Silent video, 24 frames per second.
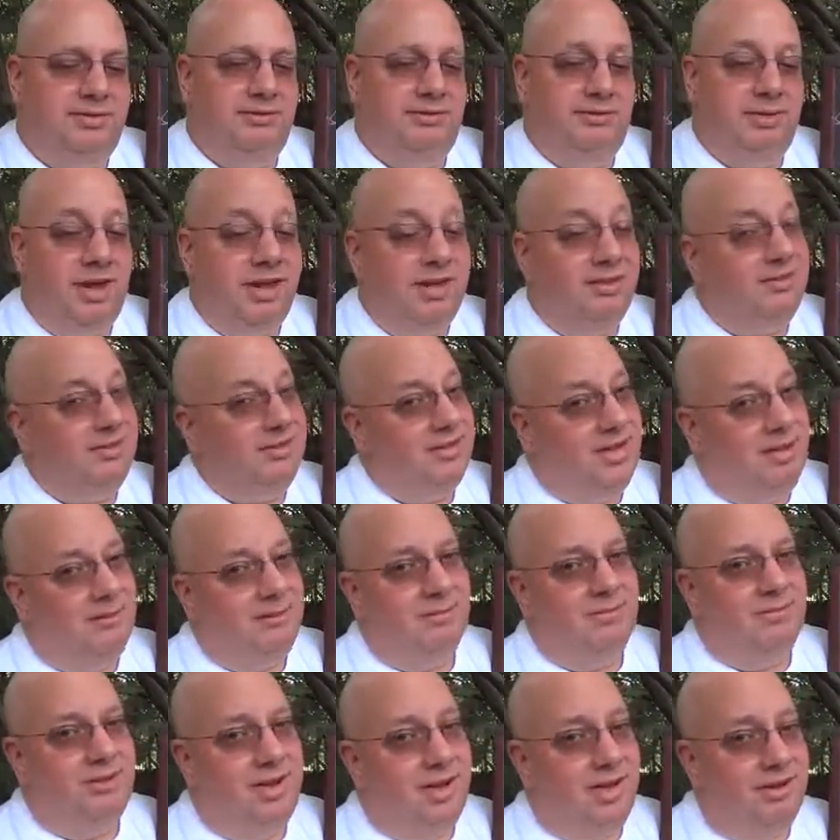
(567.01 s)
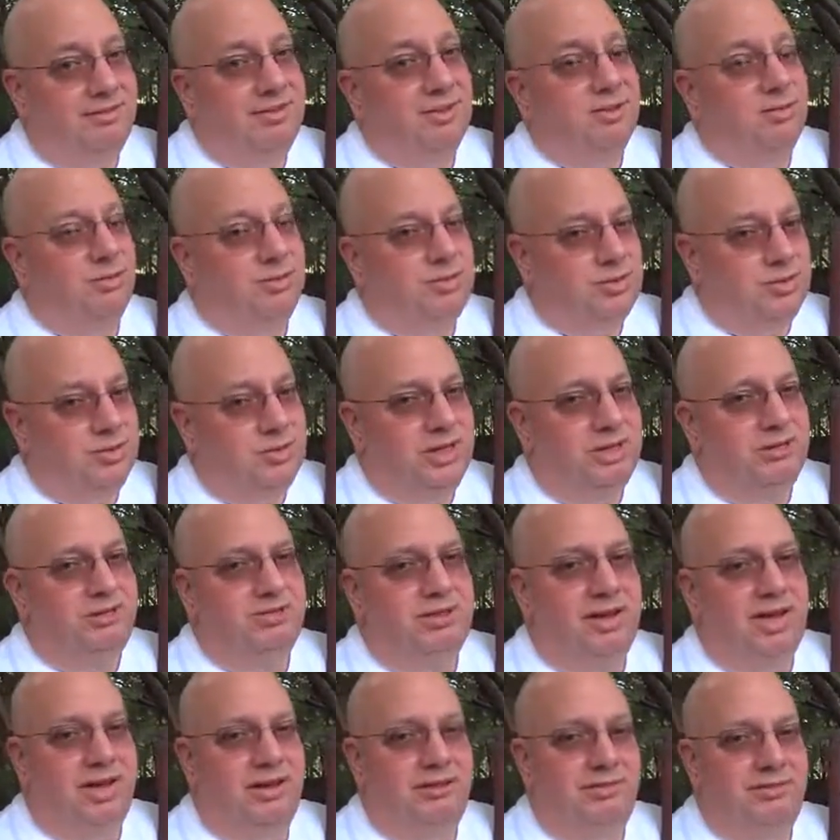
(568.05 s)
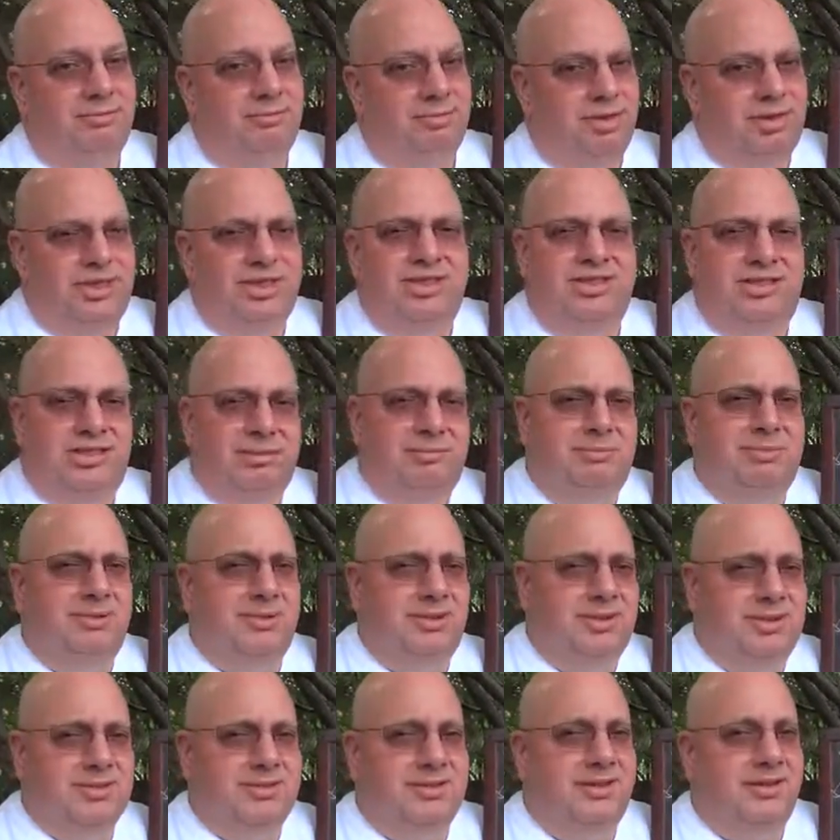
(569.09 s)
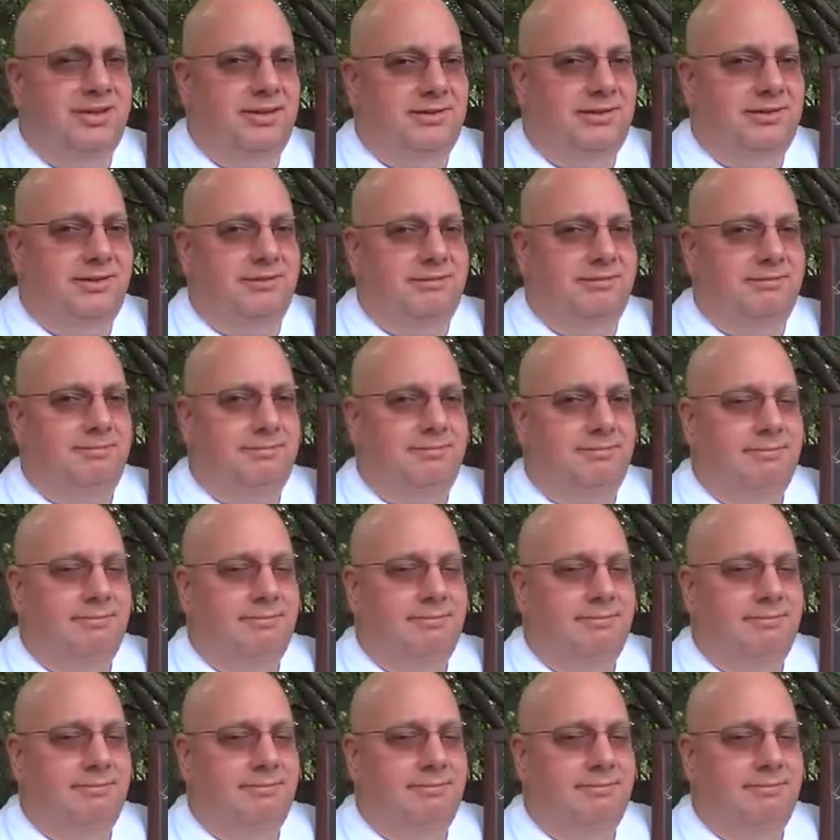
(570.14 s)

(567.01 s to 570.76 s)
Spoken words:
5 times 5 equals 25. Pretty simple, isn't it?